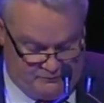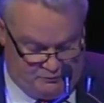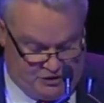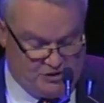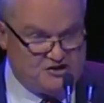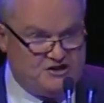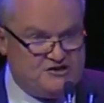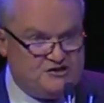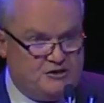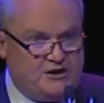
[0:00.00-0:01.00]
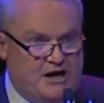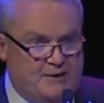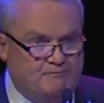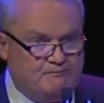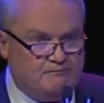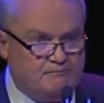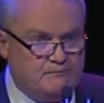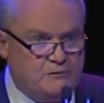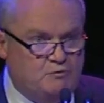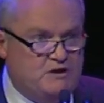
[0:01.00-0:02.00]
is over, they shake their
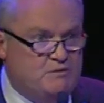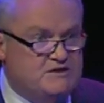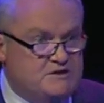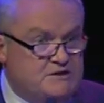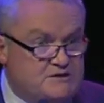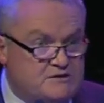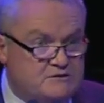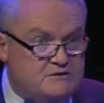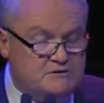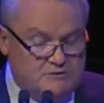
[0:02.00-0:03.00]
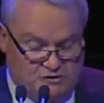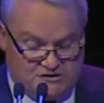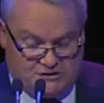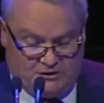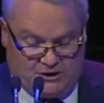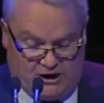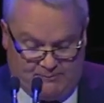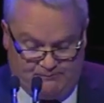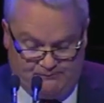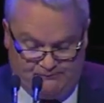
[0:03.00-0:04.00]
opponent's hand and have a beer with him after the
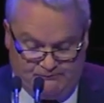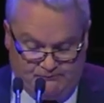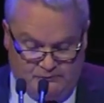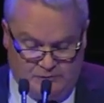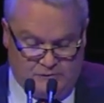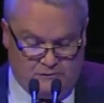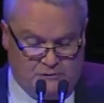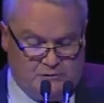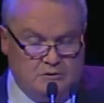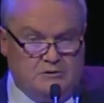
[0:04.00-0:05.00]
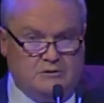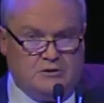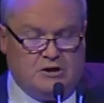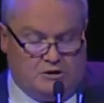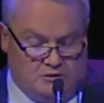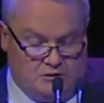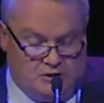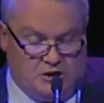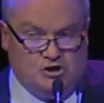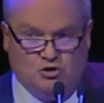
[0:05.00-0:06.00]
game, because it is still a
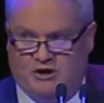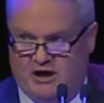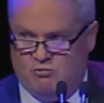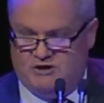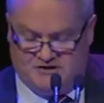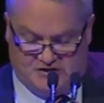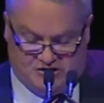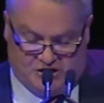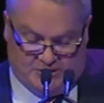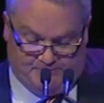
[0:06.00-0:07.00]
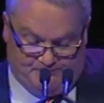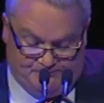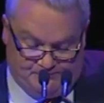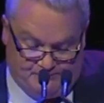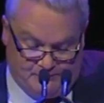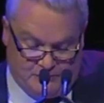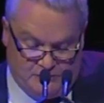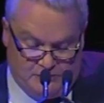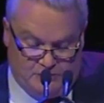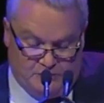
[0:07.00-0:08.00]
game. Big business,
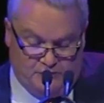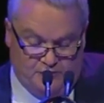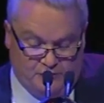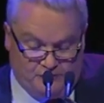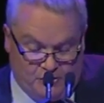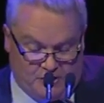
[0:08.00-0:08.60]
but still a game.